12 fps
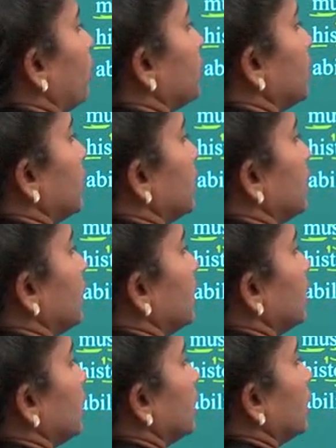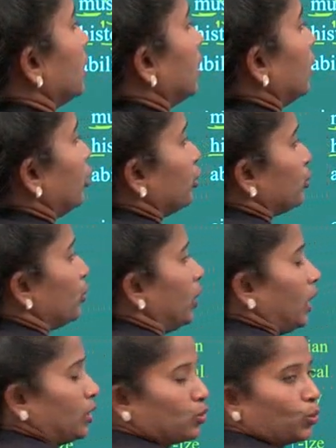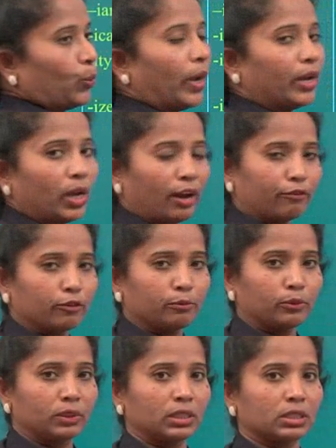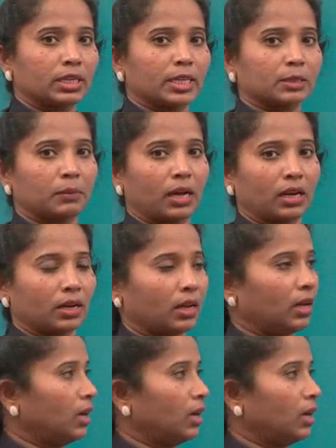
optical? 3. So where you have to put this stress mark?